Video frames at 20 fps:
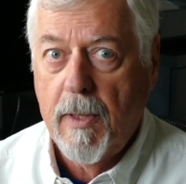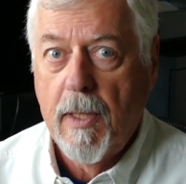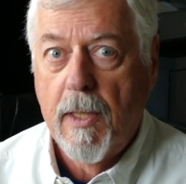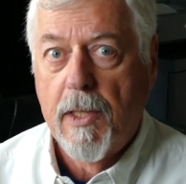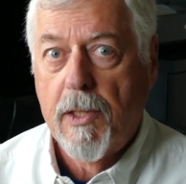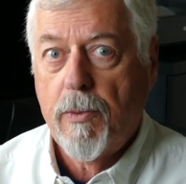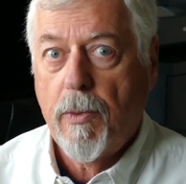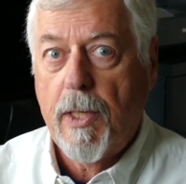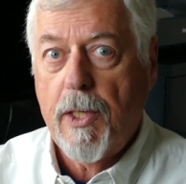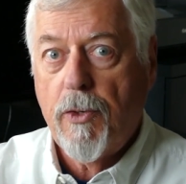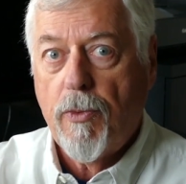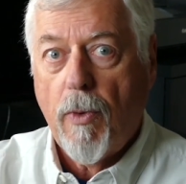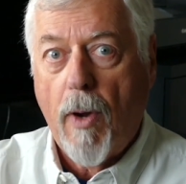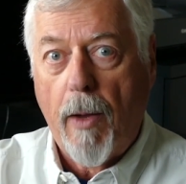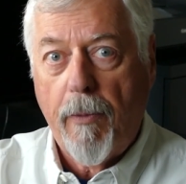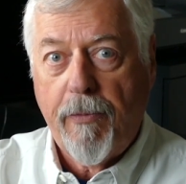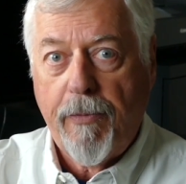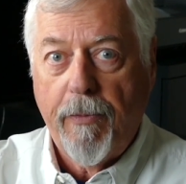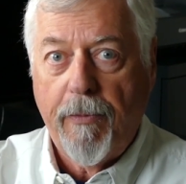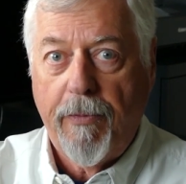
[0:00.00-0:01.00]
So I
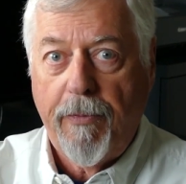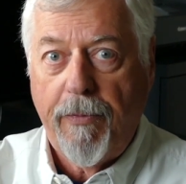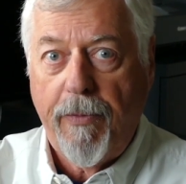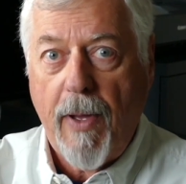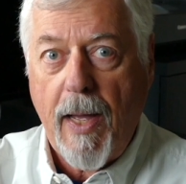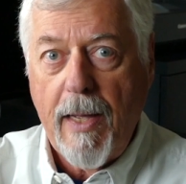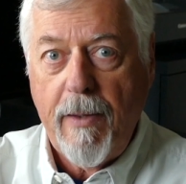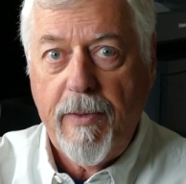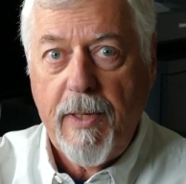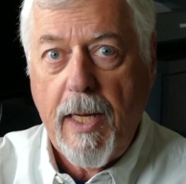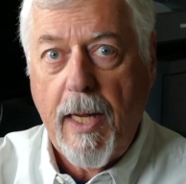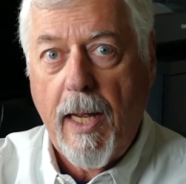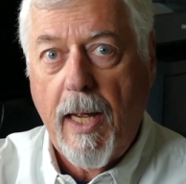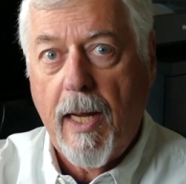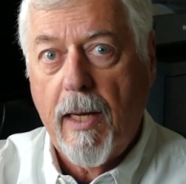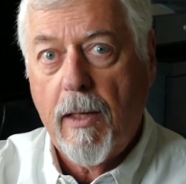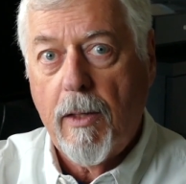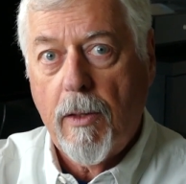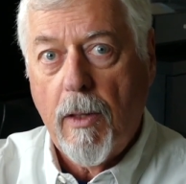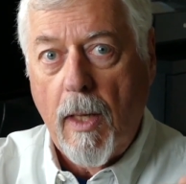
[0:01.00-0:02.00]
dropped from
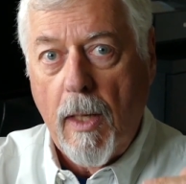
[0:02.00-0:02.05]
510